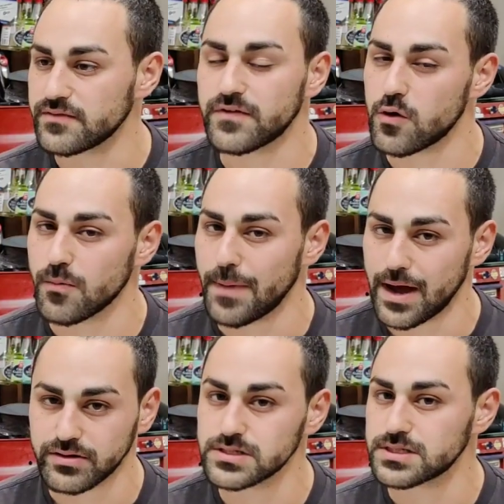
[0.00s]
info
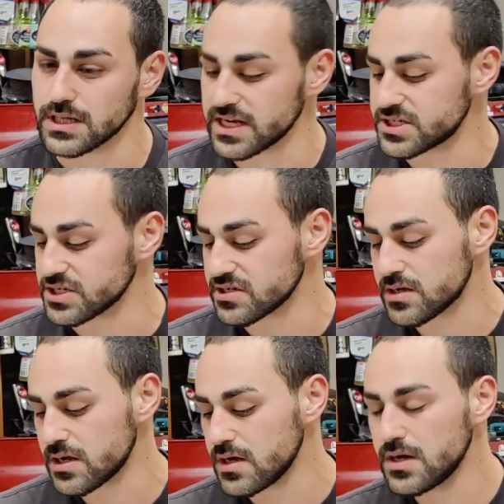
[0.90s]
about
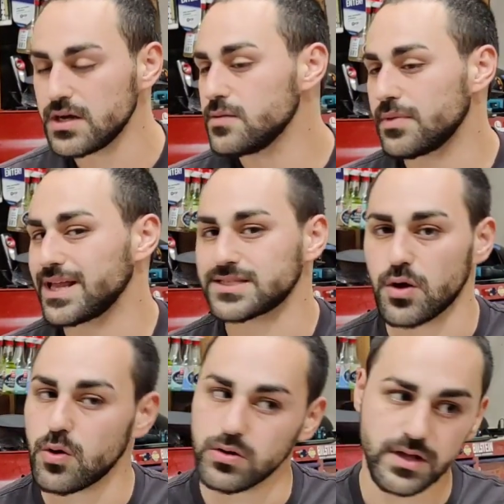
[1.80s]
installation, but that's
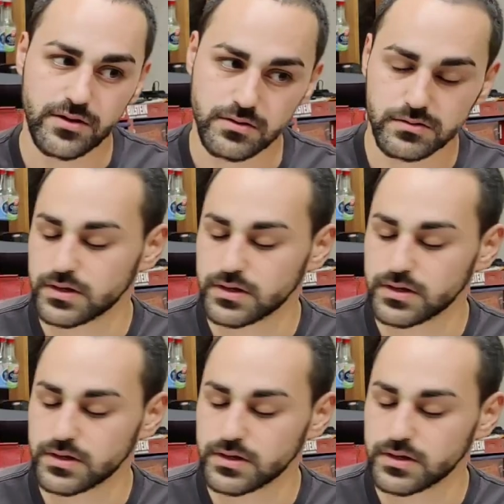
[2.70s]
a whole nother